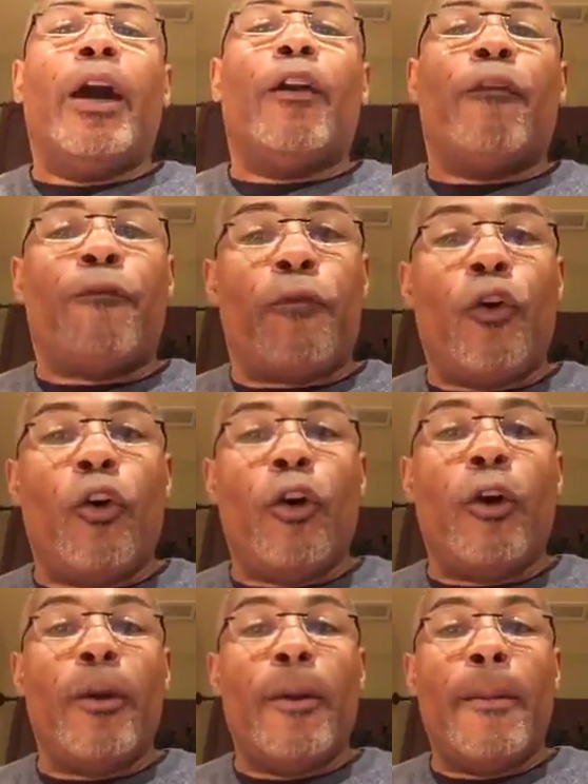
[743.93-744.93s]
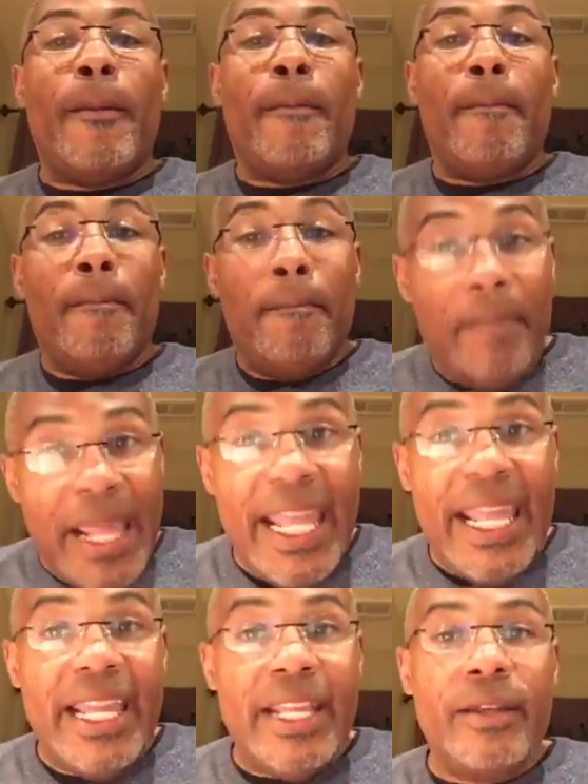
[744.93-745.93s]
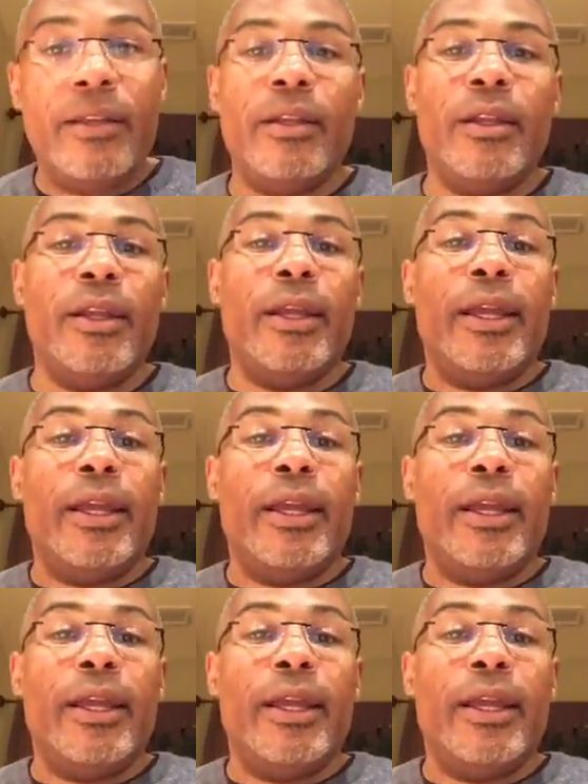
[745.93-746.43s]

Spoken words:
For men,